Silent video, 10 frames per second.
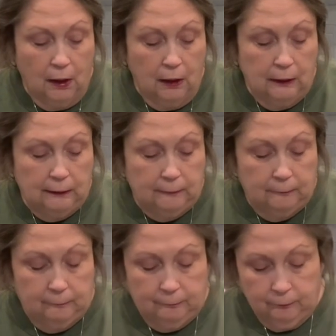
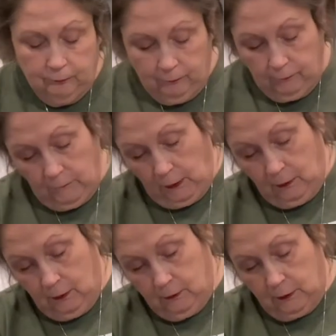
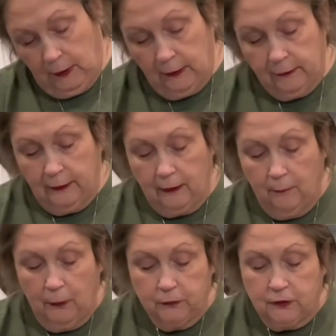Okay, I think got
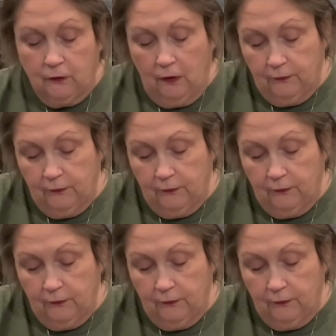most of all.